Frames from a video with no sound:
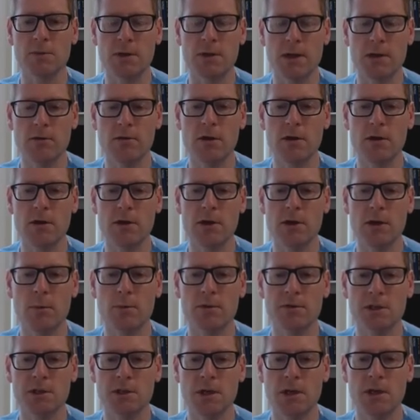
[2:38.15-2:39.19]
but there are a
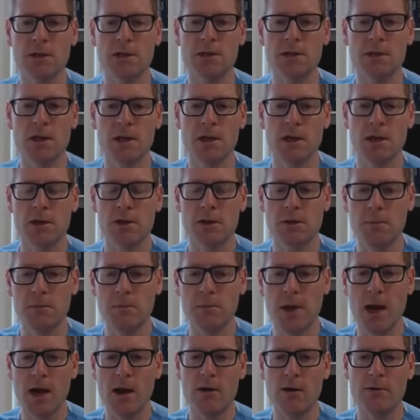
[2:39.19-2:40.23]
number of studies
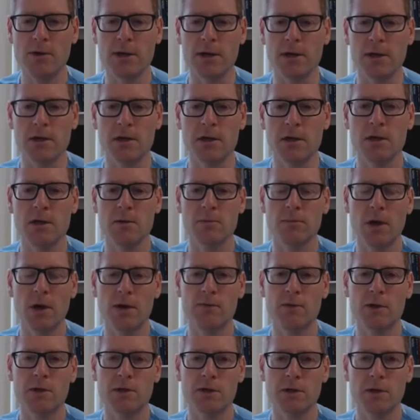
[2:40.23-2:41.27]
comparing
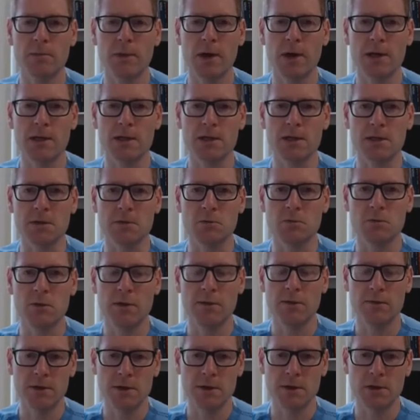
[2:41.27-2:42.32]
biventricular pacing
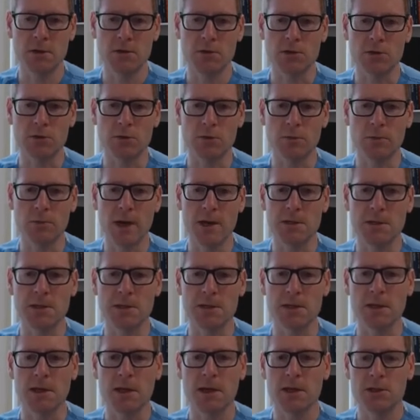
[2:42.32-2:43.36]
with physiological
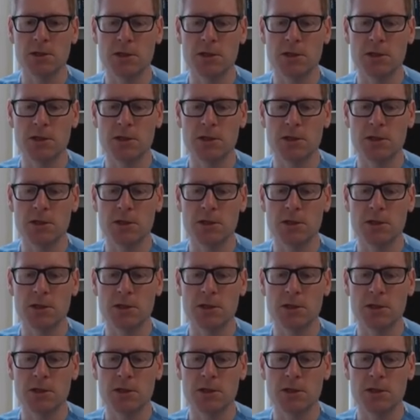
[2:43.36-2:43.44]
pacing,